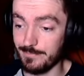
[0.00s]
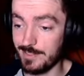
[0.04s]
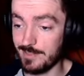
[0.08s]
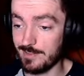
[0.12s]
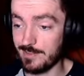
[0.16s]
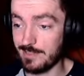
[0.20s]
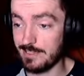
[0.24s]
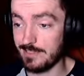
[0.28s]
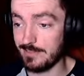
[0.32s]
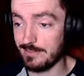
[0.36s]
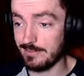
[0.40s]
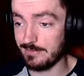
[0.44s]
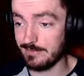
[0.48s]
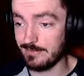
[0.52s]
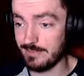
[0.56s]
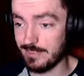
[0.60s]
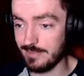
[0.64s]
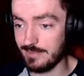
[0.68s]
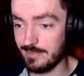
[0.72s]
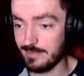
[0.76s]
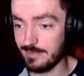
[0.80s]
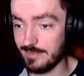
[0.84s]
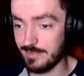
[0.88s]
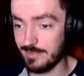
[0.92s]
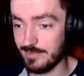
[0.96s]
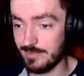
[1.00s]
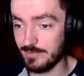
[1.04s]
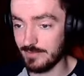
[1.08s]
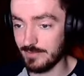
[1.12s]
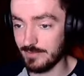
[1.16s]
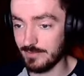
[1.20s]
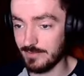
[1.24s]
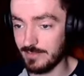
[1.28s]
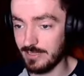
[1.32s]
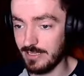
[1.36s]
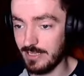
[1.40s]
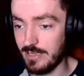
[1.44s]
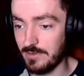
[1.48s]
Let's see. Let's let's have a
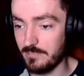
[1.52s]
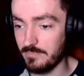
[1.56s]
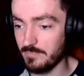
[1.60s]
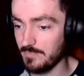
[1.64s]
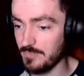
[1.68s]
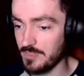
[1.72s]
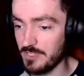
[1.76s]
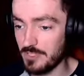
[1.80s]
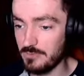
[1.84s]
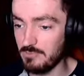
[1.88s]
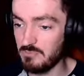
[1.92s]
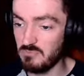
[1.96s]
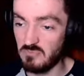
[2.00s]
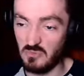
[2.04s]
look. You,